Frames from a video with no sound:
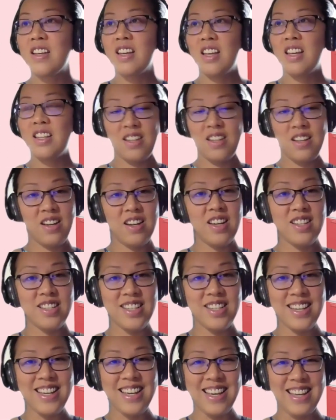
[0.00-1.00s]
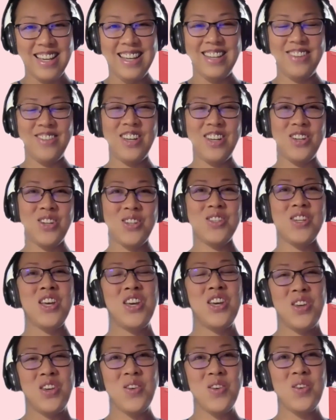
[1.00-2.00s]
it's not easy because
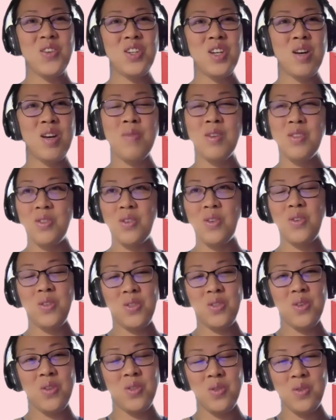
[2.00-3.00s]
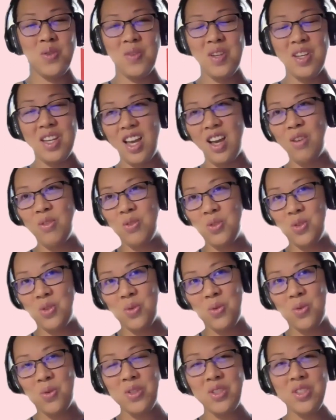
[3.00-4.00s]
your job is also doing house
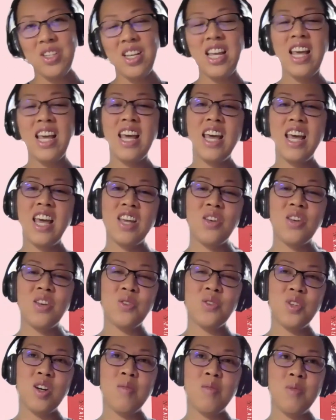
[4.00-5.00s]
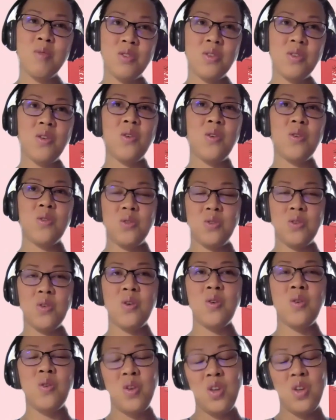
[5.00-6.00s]
chores, and your job is
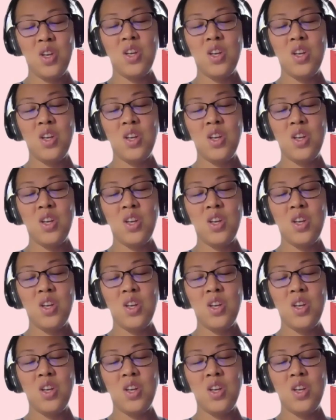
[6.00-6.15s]
also